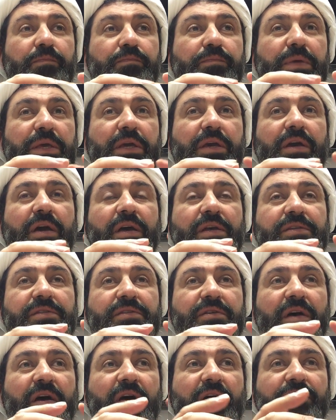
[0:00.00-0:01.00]

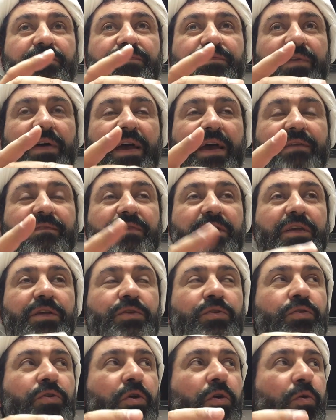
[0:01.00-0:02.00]
because of
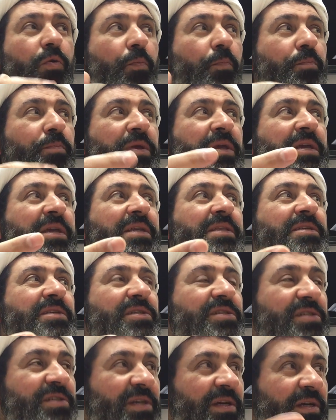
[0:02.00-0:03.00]
having no
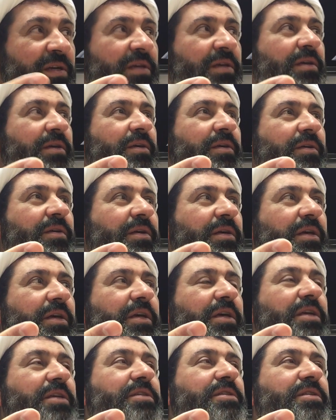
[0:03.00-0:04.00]
means
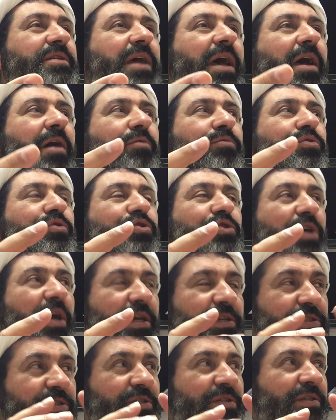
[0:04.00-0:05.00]
is now
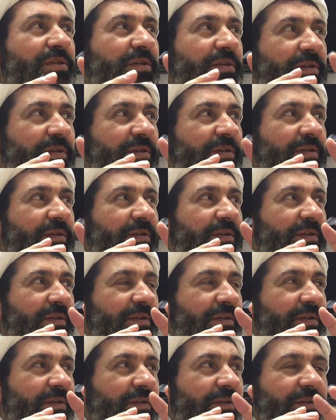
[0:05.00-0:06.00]
just
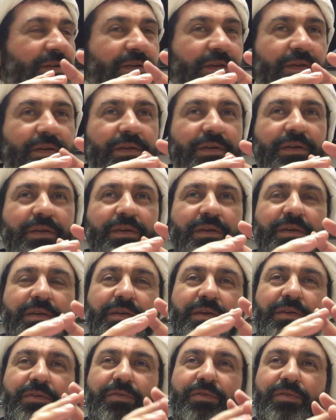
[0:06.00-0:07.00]
uh,
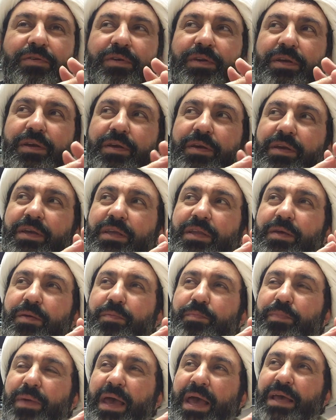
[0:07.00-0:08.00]
you know in a
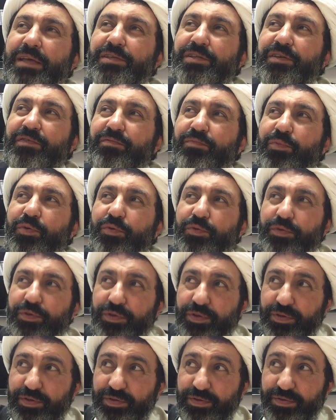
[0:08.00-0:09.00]
passive mood
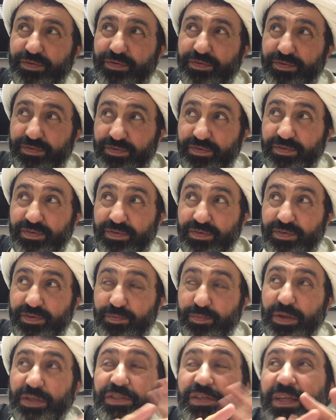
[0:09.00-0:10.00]

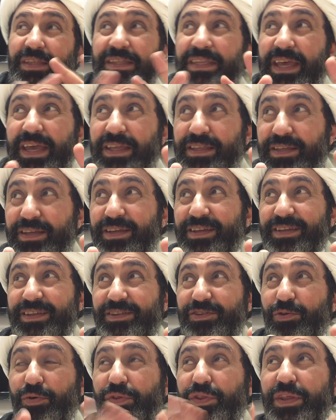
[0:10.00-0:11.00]
but it's not dead
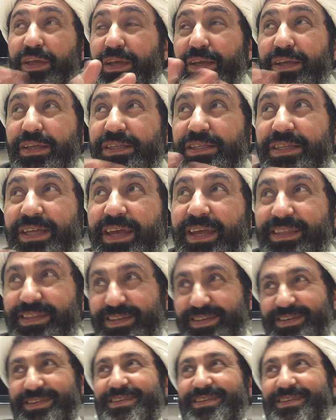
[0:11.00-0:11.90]
don't think it's dead